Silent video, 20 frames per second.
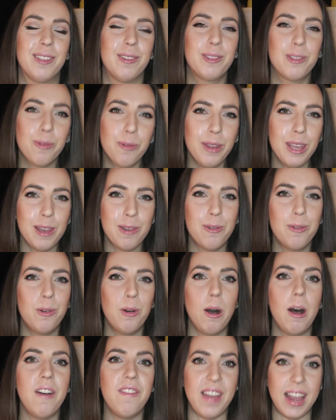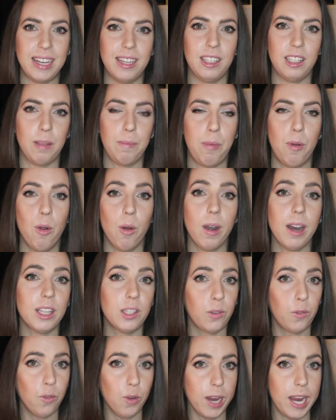So it's a really cool event to support.
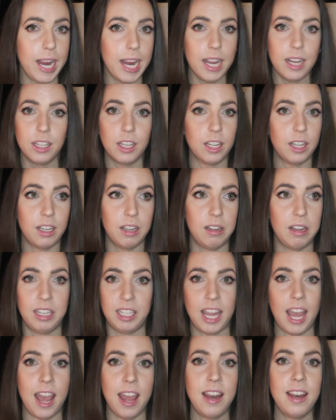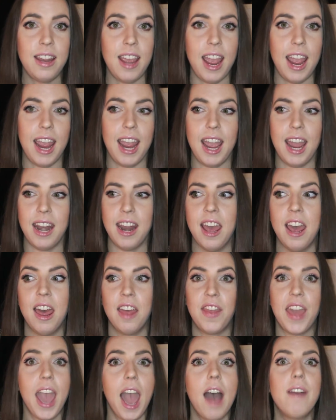It's free to attend and
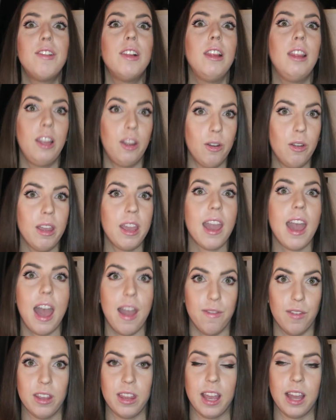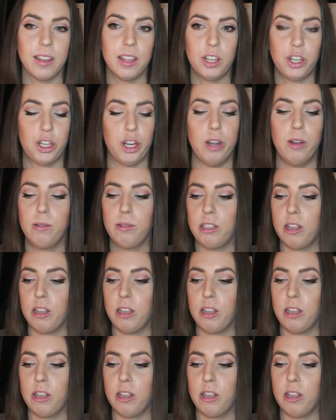they have literally everything at the show.